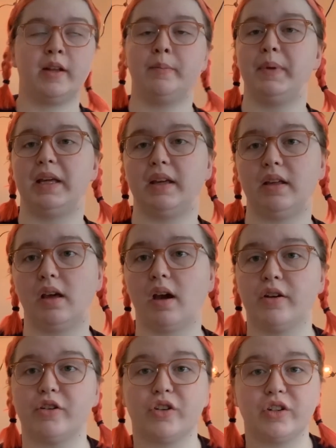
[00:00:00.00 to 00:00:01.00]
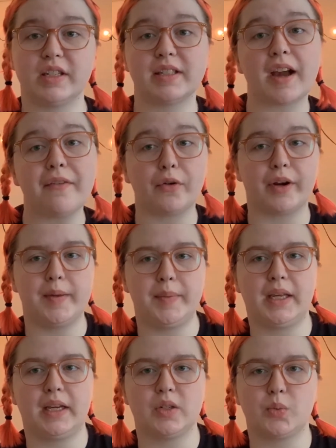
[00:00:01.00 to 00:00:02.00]
be under discovery
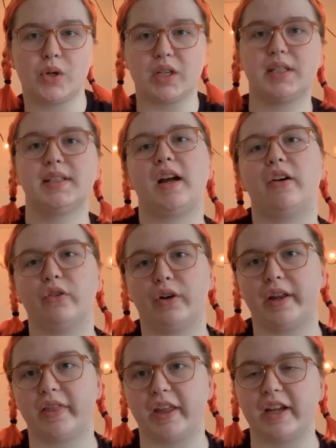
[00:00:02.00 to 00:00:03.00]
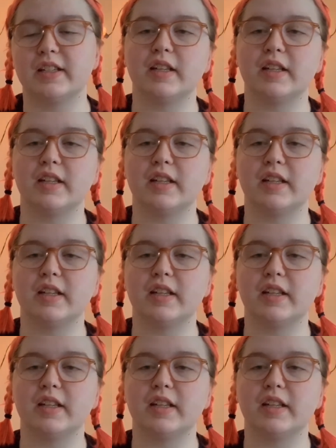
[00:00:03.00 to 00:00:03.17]
because we're discovering things